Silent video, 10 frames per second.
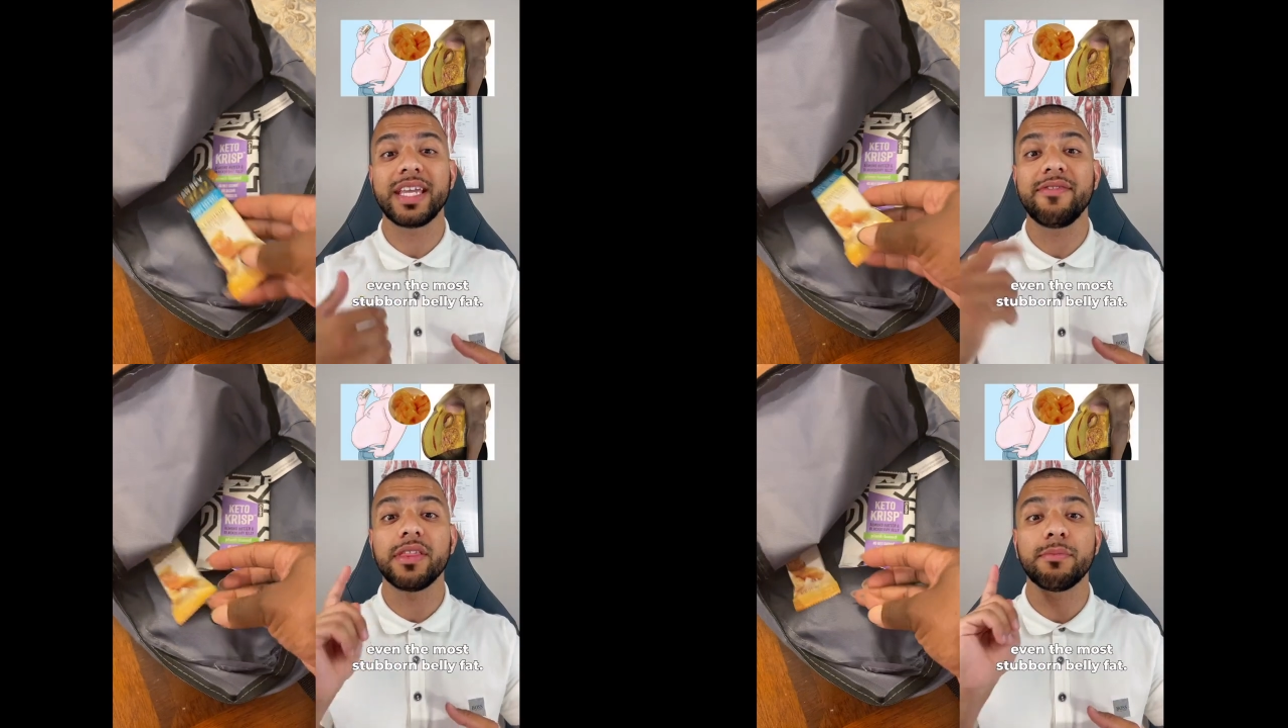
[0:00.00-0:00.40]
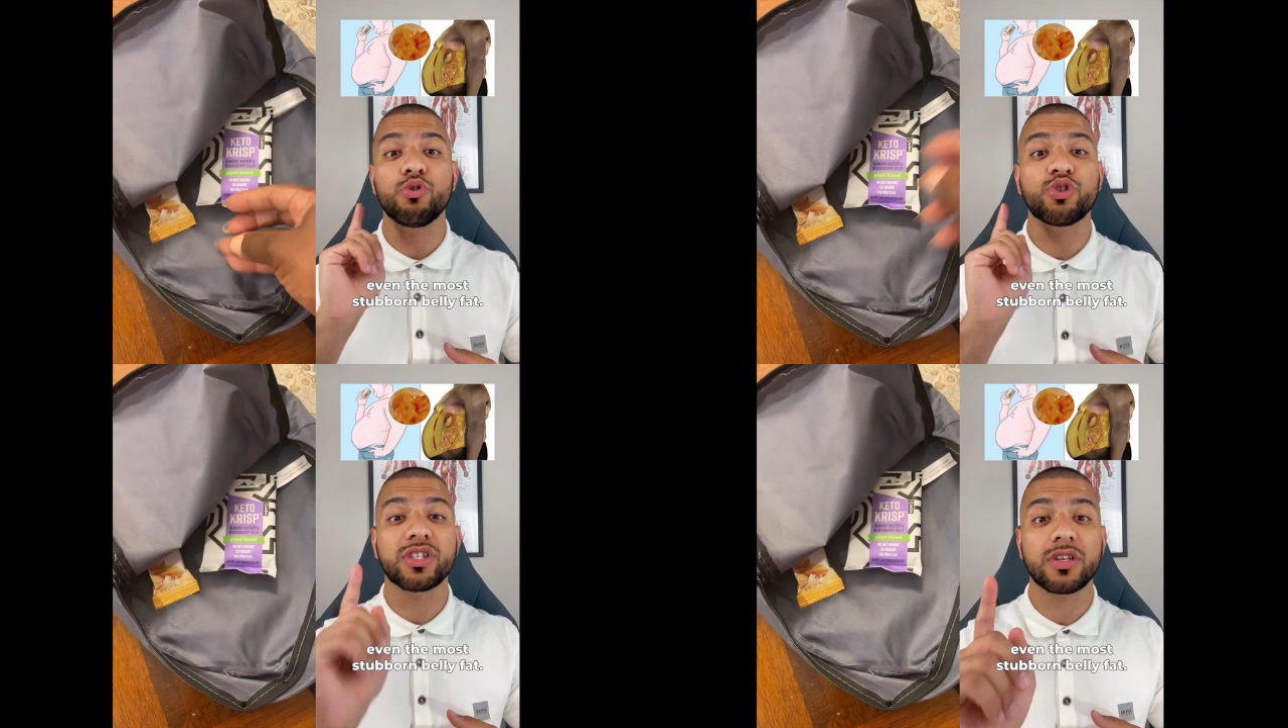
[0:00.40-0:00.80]
even the
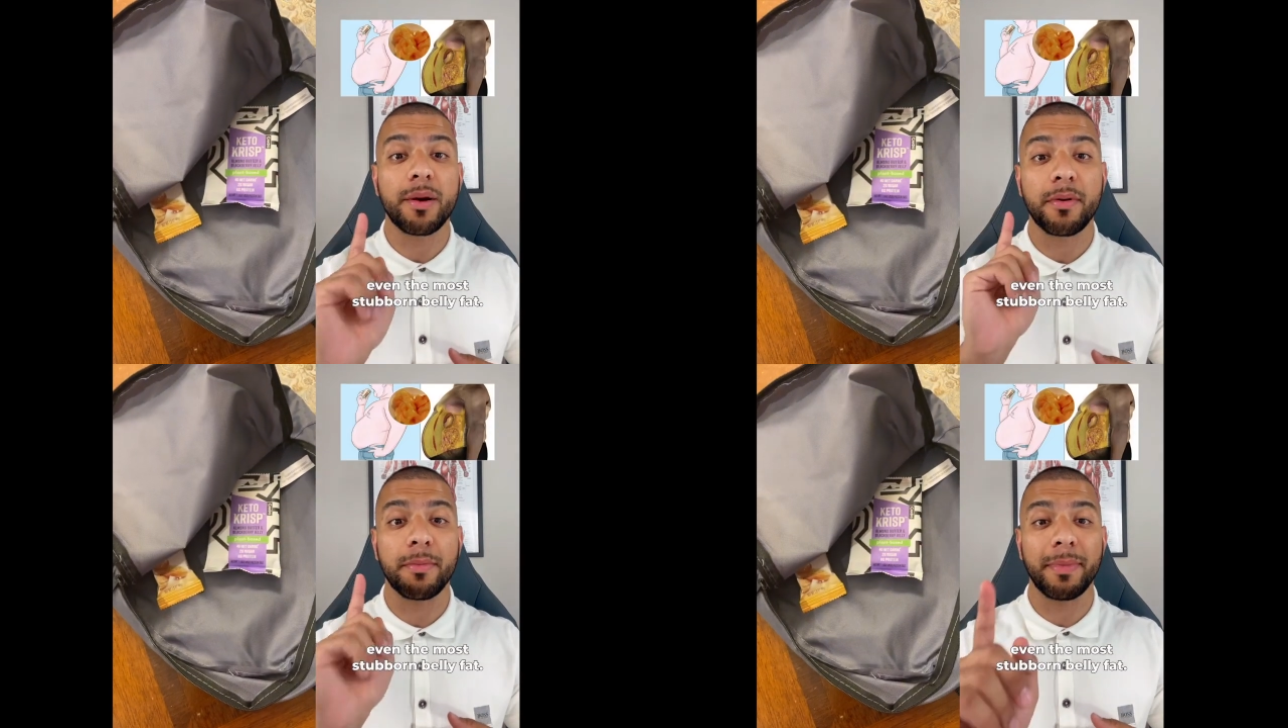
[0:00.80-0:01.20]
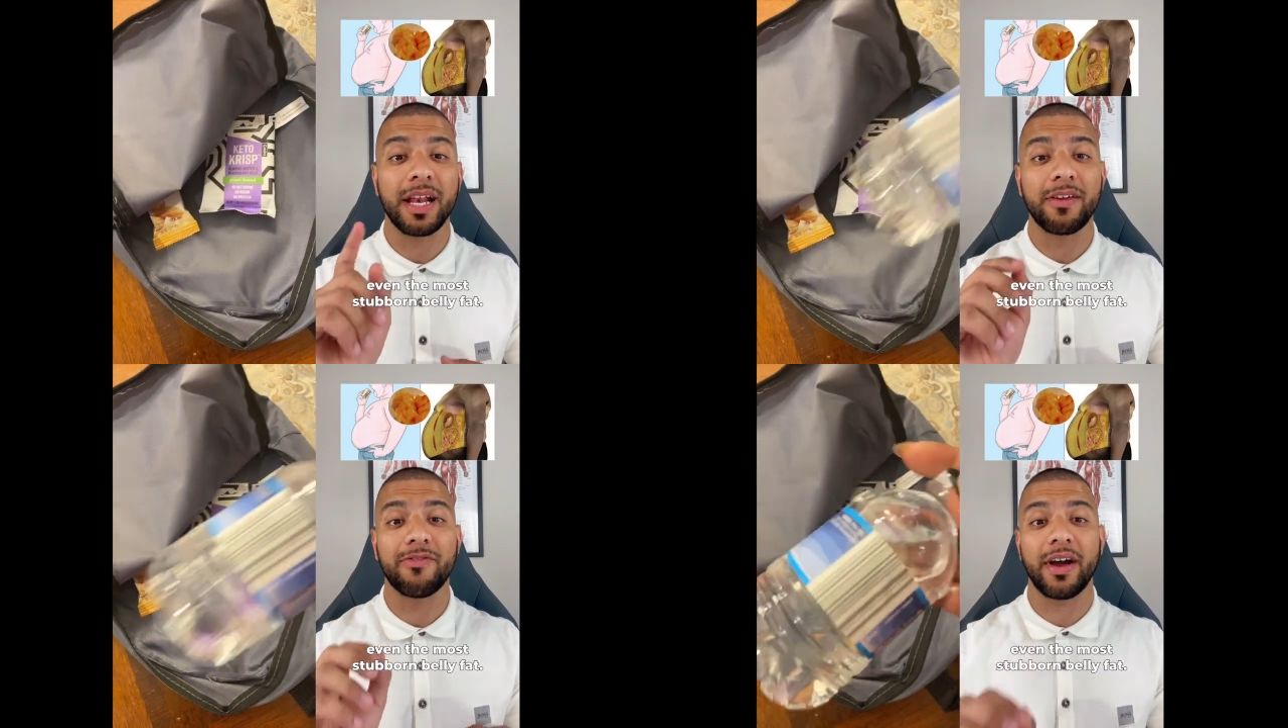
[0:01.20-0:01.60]
most stubborn
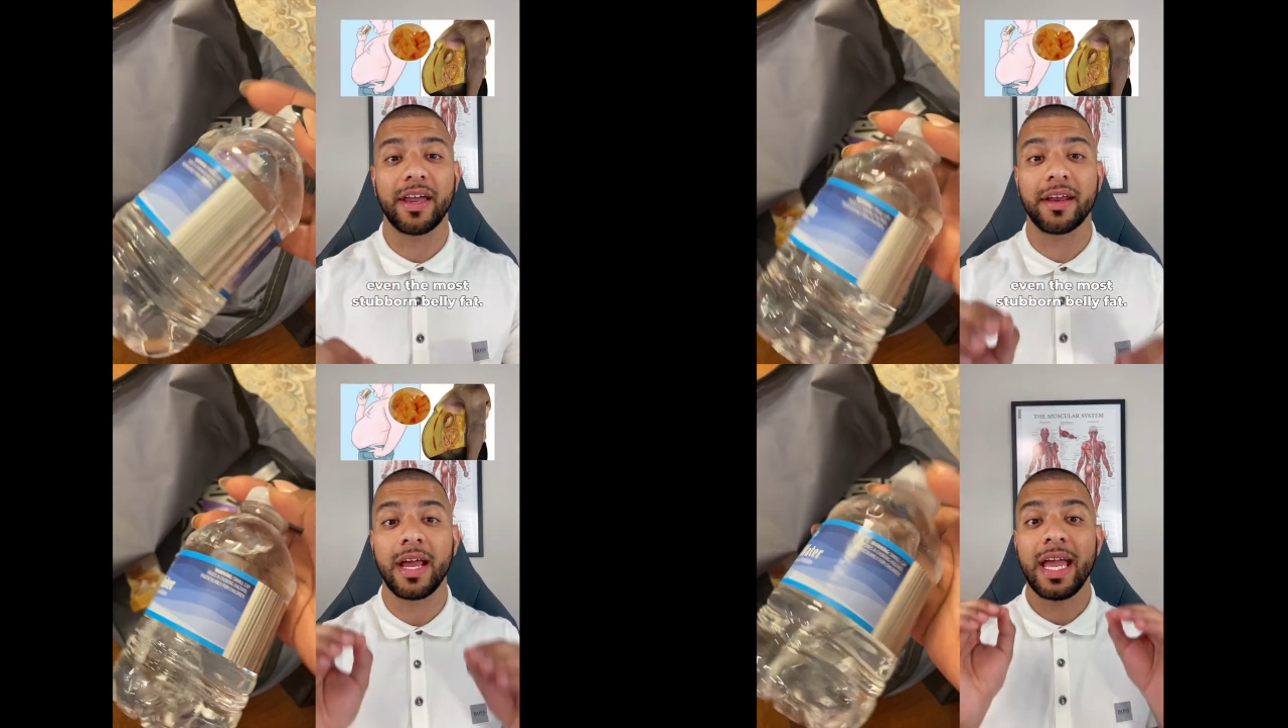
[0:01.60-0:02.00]
belly fat.